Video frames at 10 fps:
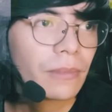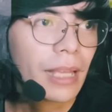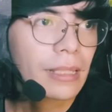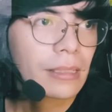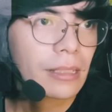
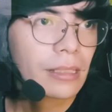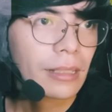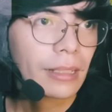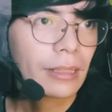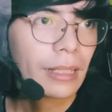That's
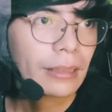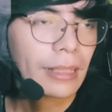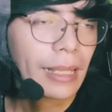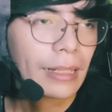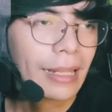just
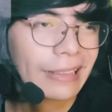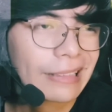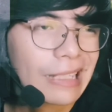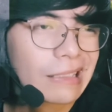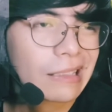
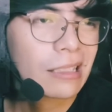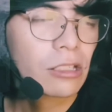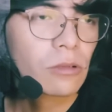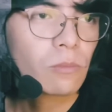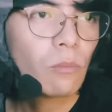that's the
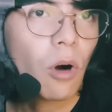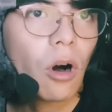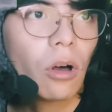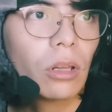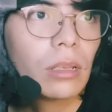
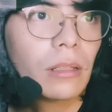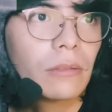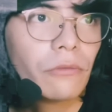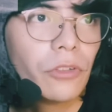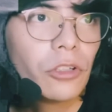small
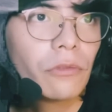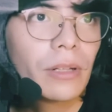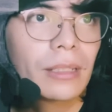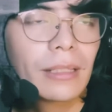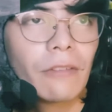view of it.